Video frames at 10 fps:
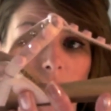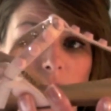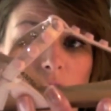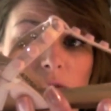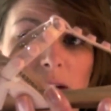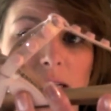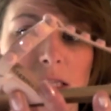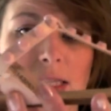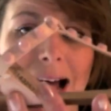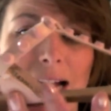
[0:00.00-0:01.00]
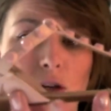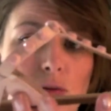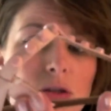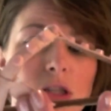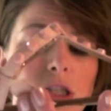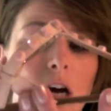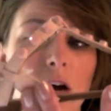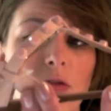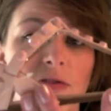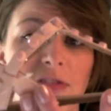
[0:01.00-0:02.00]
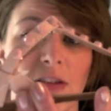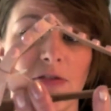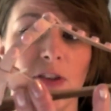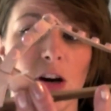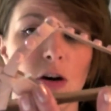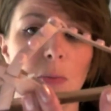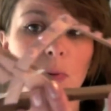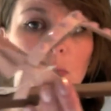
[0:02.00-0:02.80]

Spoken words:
sort of sandal style flip-flop